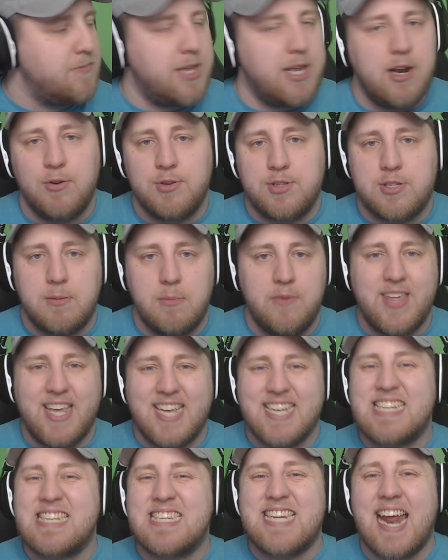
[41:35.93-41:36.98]
some of the
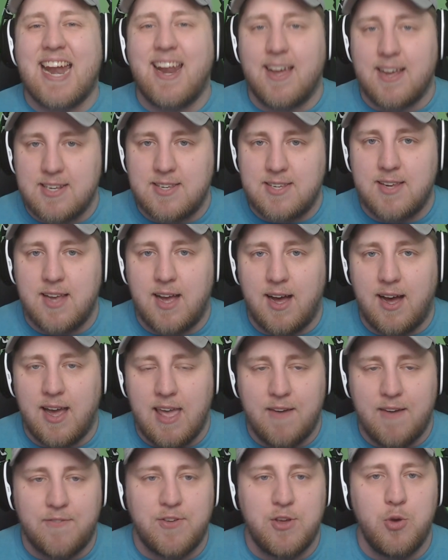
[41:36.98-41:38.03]
aesthetics,
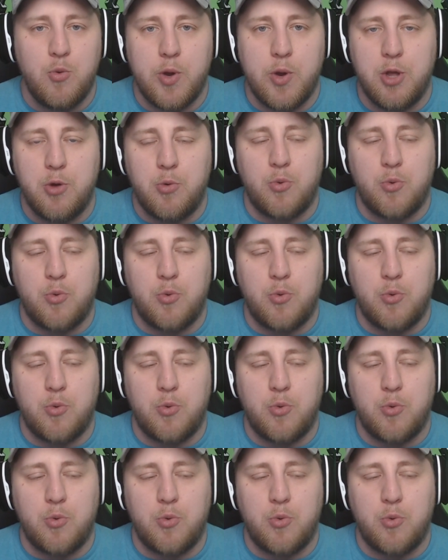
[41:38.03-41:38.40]
if you will,